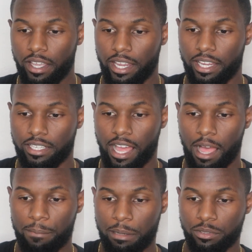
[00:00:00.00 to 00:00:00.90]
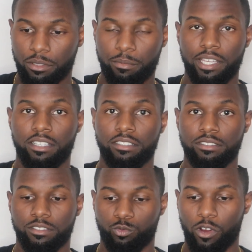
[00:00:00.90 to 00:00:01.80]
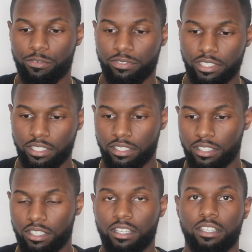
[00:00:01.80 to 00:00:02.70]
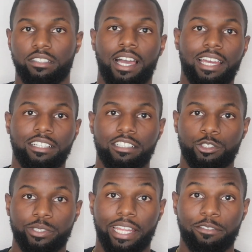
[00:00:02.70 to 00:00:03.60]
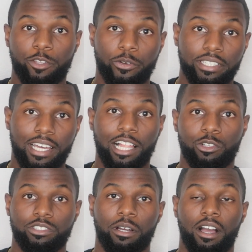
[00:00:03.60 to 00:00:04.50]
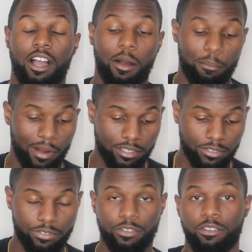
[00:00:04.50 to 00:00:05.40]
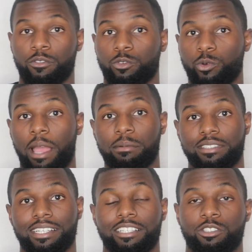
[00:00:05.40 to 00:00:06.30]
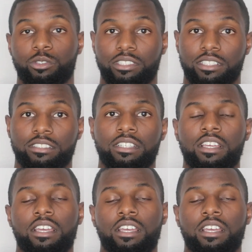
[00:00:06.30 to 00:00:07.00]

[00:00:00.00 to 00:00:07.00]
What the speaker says: And I'm able to make roughly $930 a month through Amazon Associates.